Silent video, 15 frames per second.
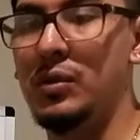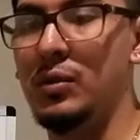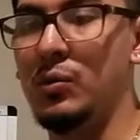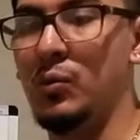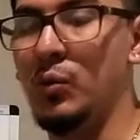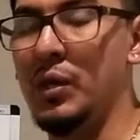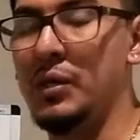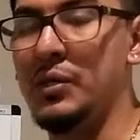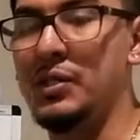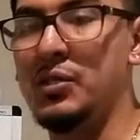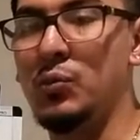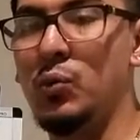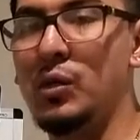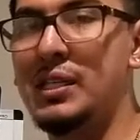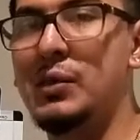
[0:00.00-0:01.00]
when you're
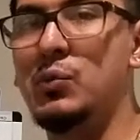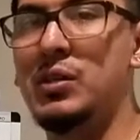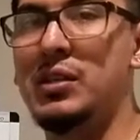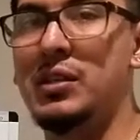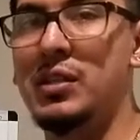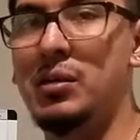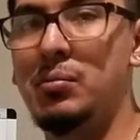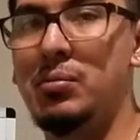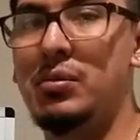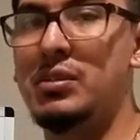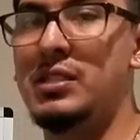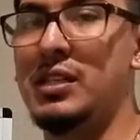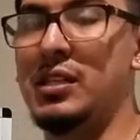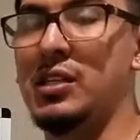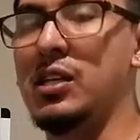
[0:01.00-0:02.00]
working with numbers
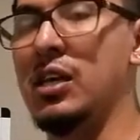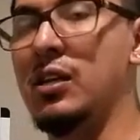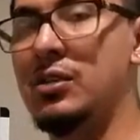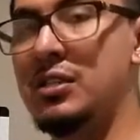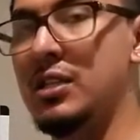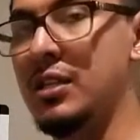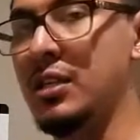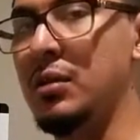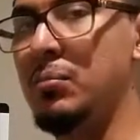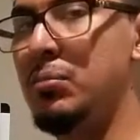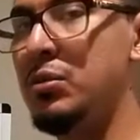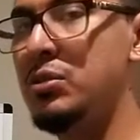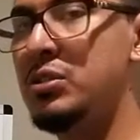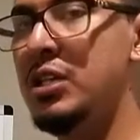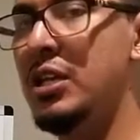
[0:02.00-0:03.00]
and the colors of the
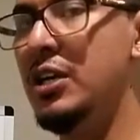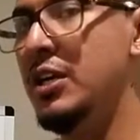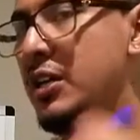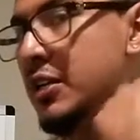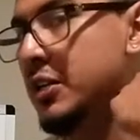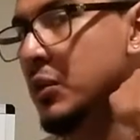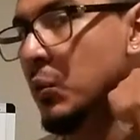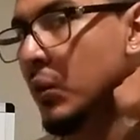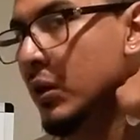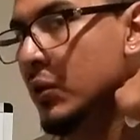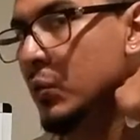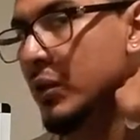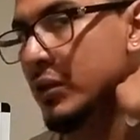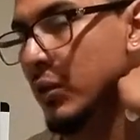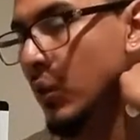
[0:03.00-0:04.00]
numbers, you work
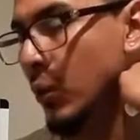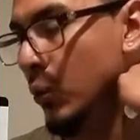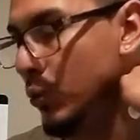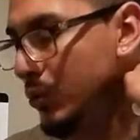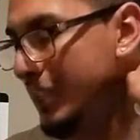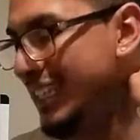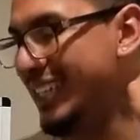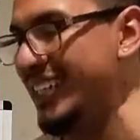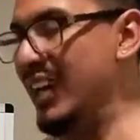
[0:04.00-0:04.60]
with only